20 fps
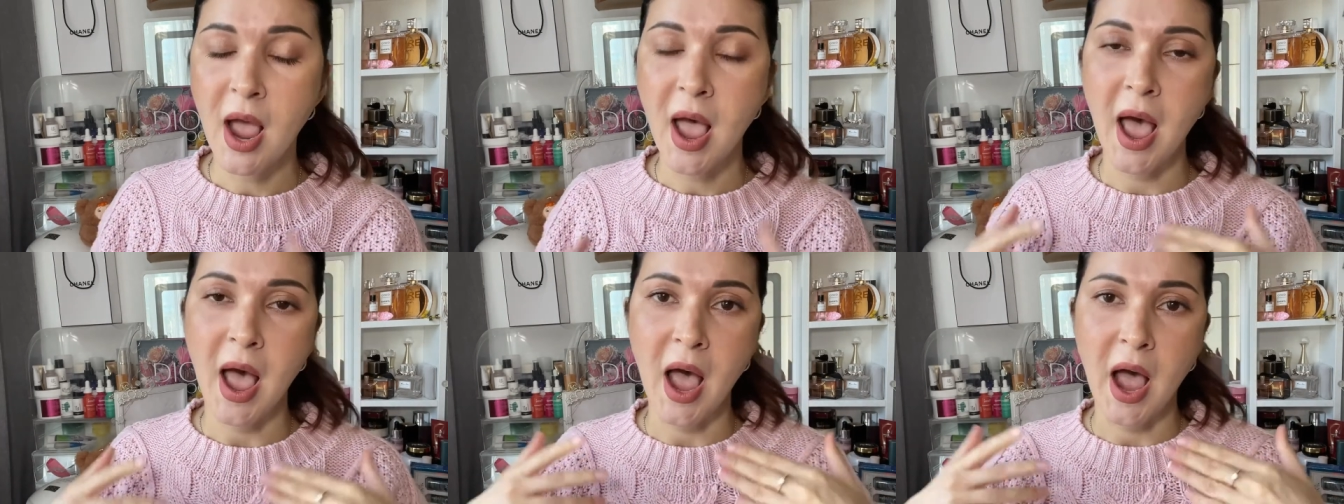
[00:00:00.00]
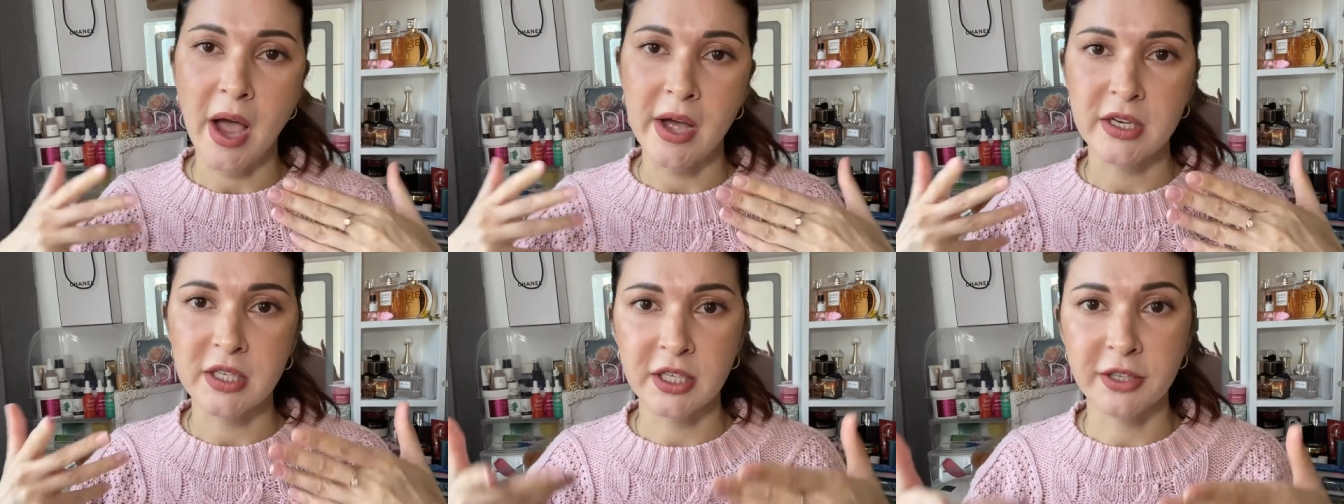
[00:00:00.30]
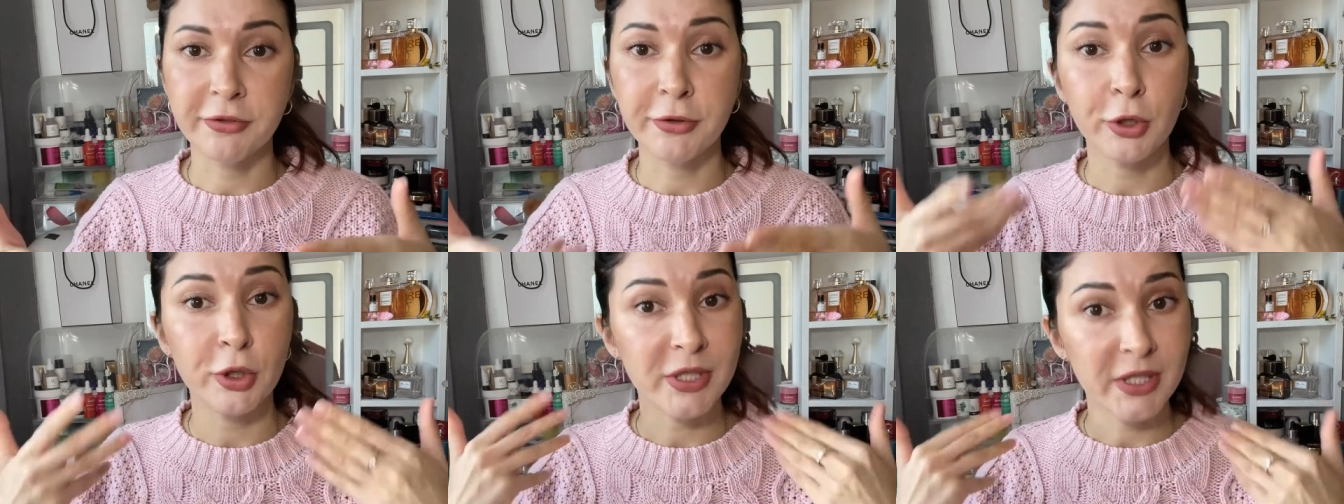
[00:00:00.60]
And
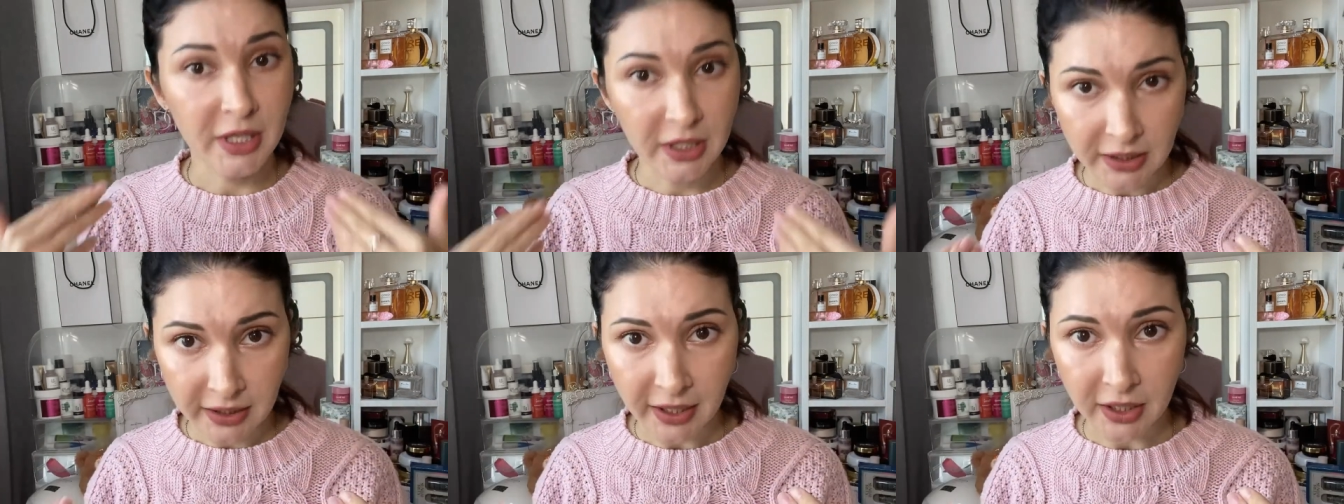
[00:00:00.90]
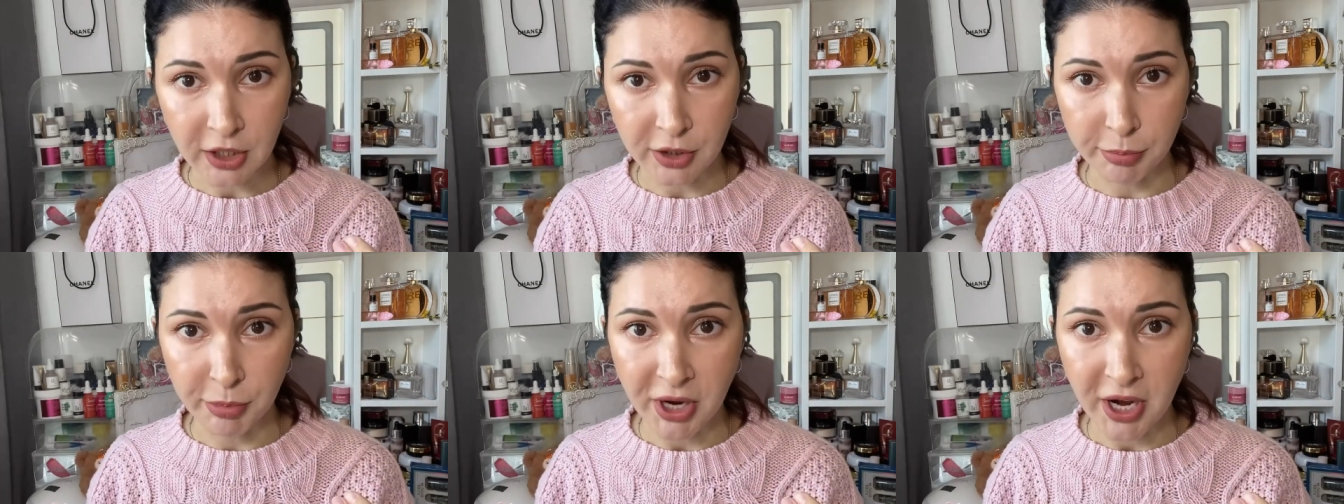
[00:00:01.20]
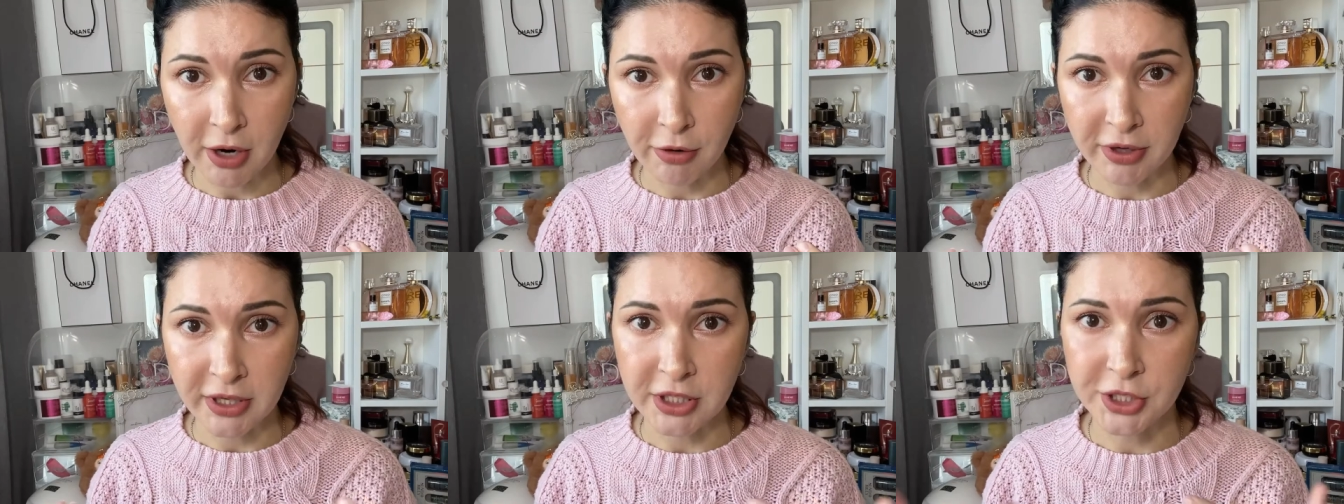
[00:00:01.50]
if your skin cannot
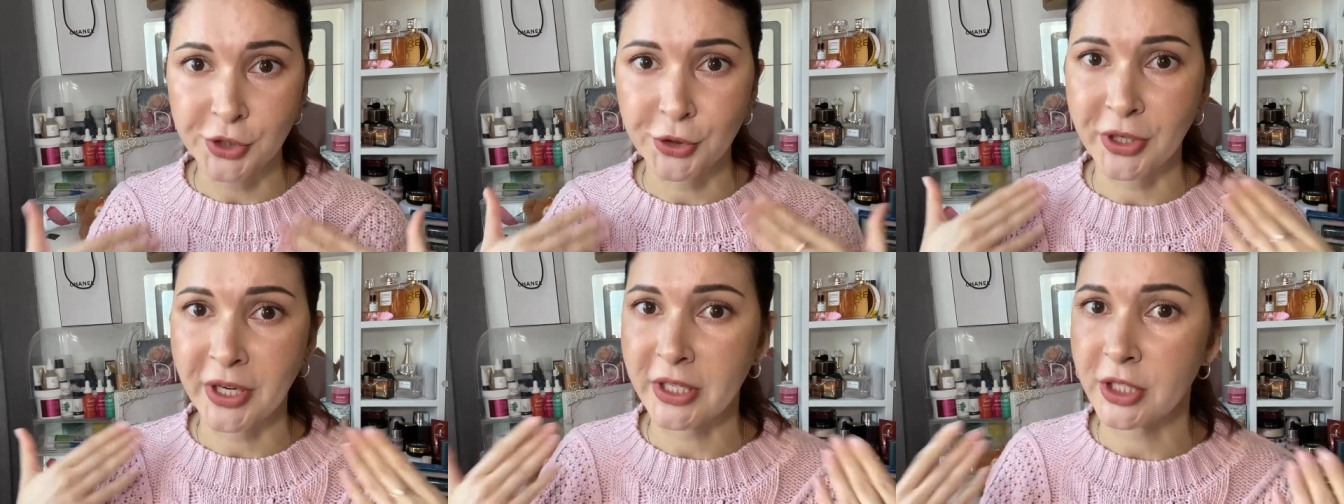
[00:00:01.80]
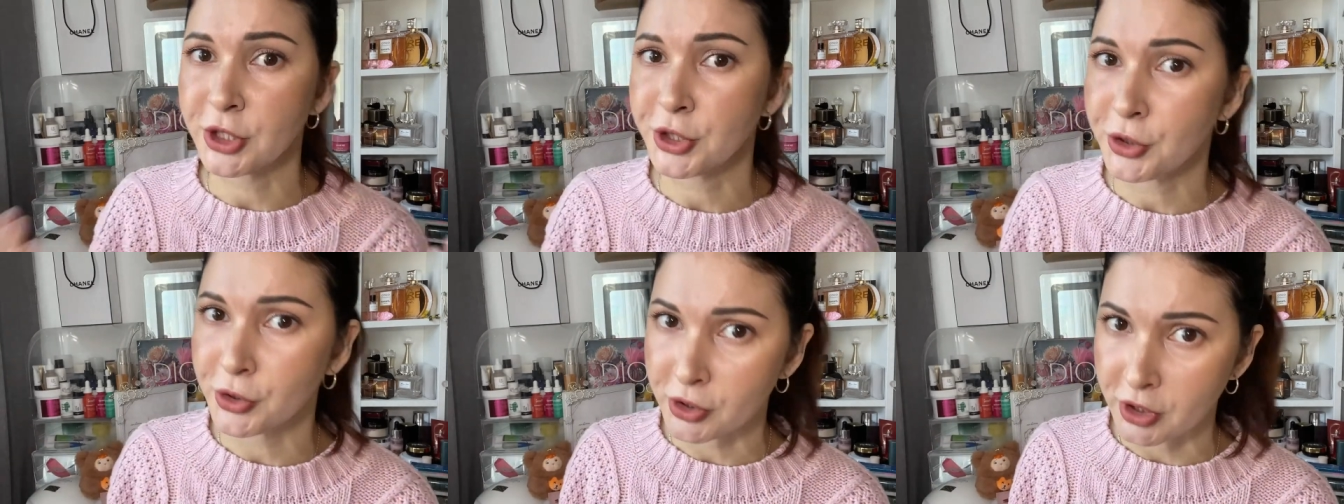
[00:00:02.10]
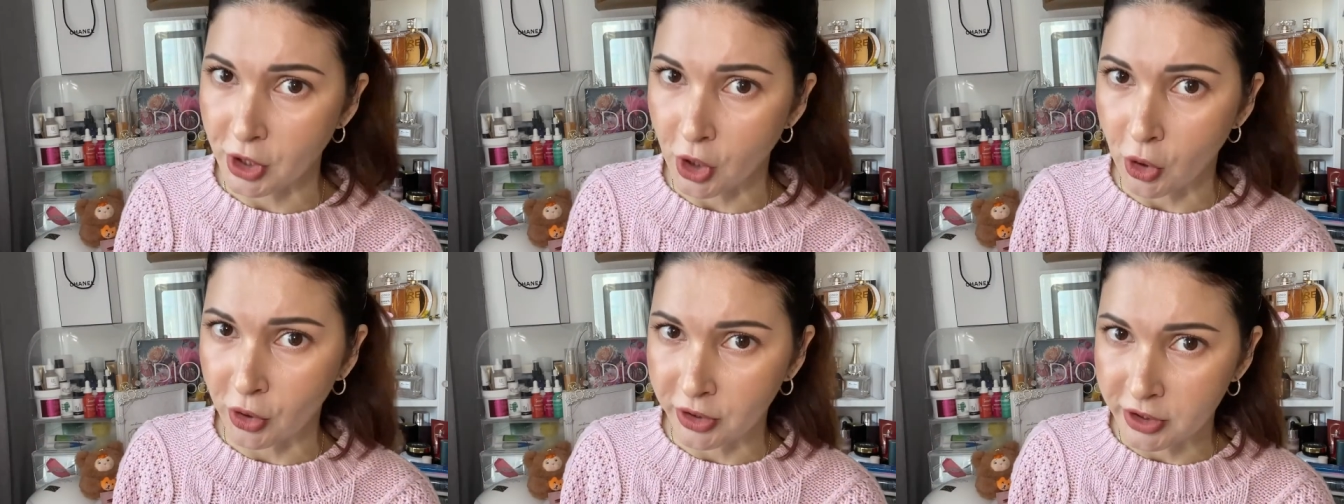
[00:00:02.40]
bear it, you cannot use it
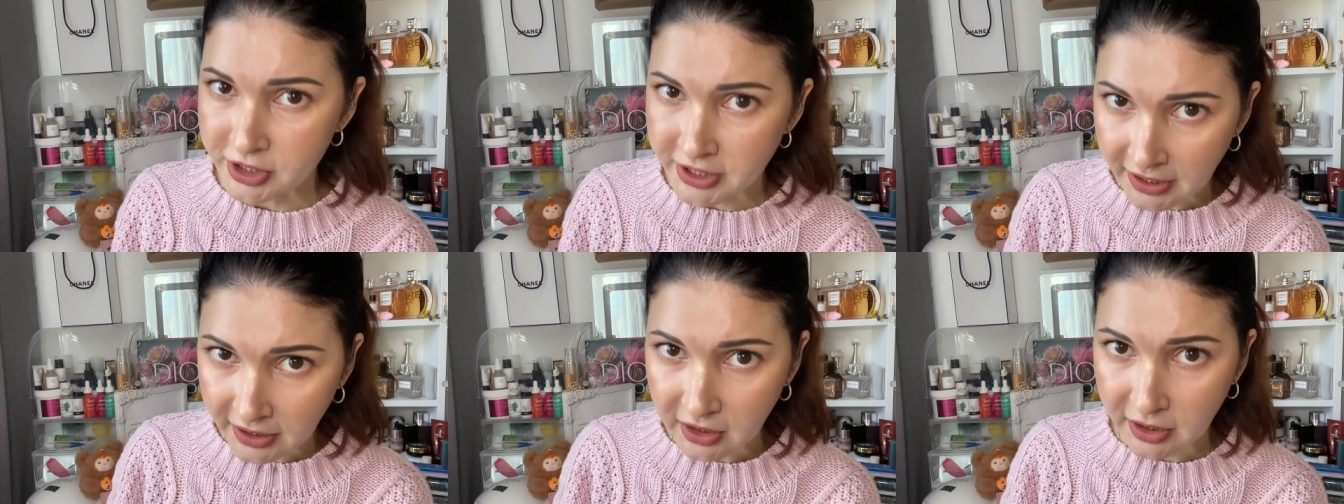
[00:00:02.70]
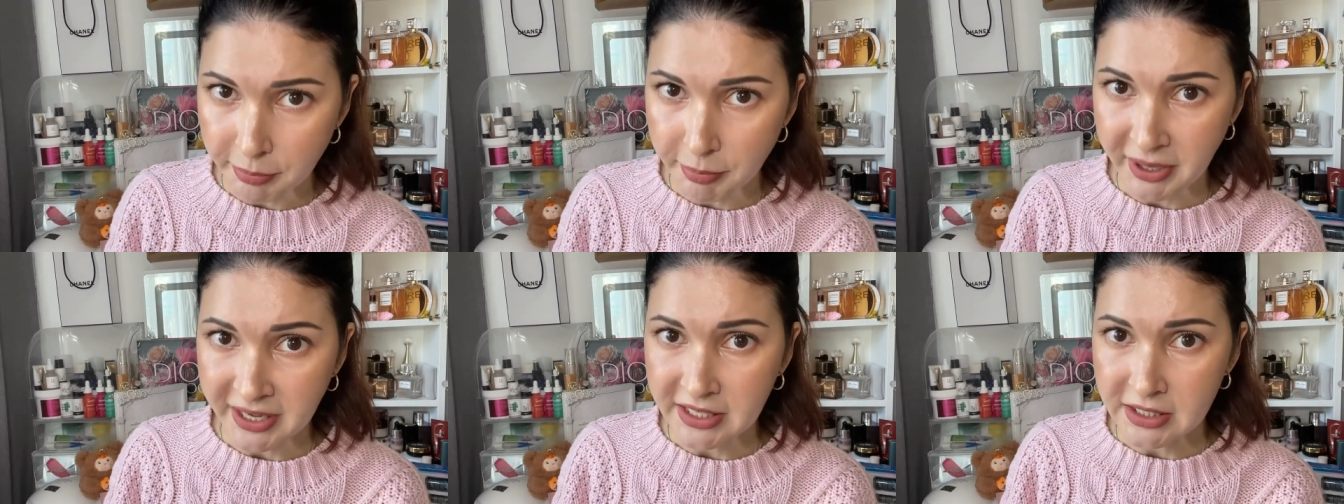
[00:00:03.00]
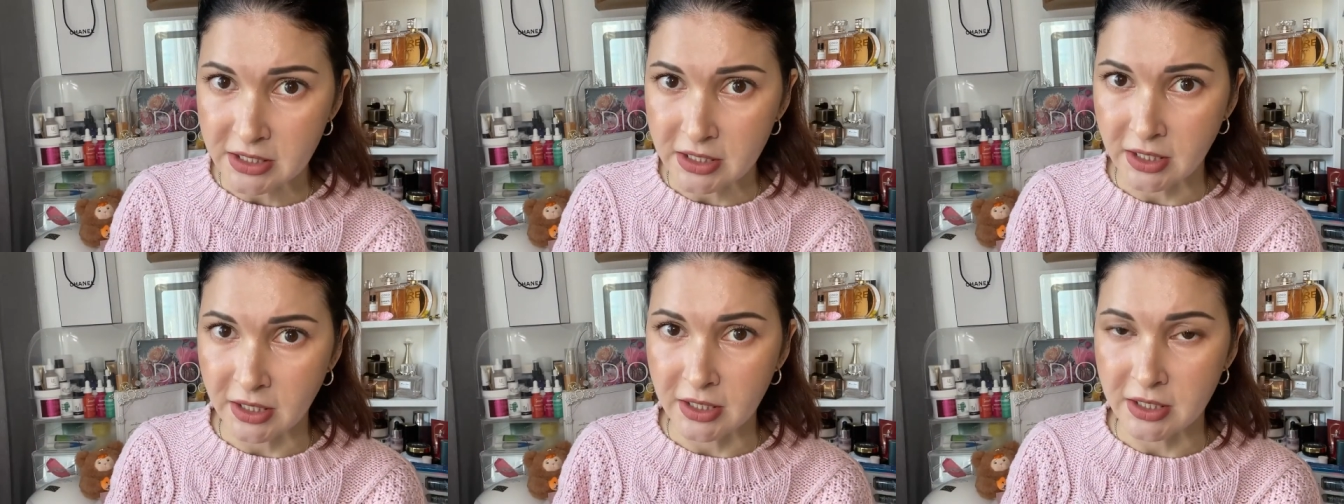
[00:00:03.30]
on a daily
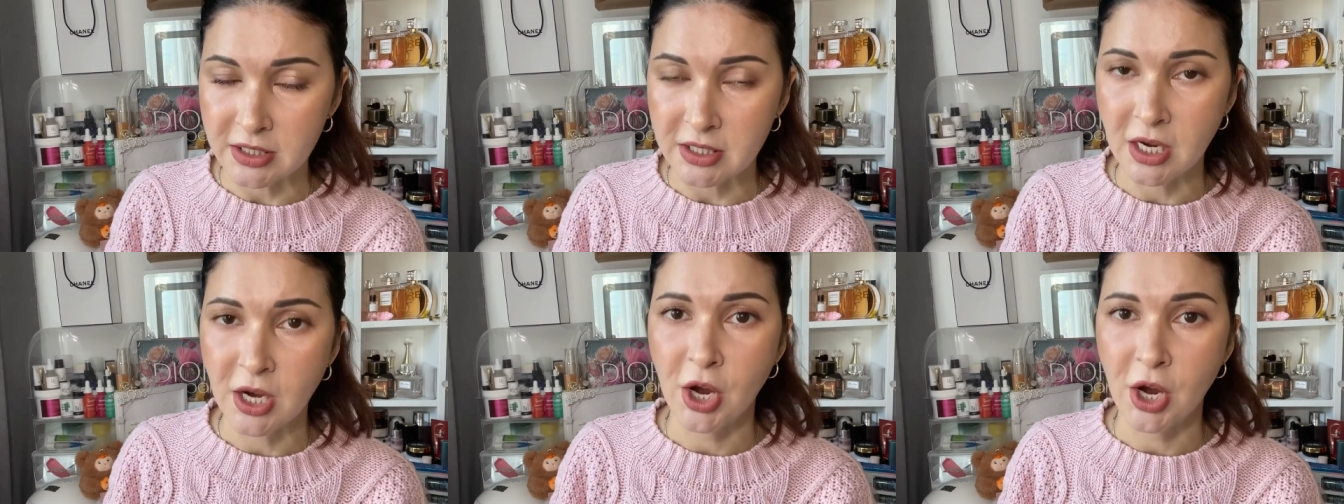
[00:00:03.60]
basis,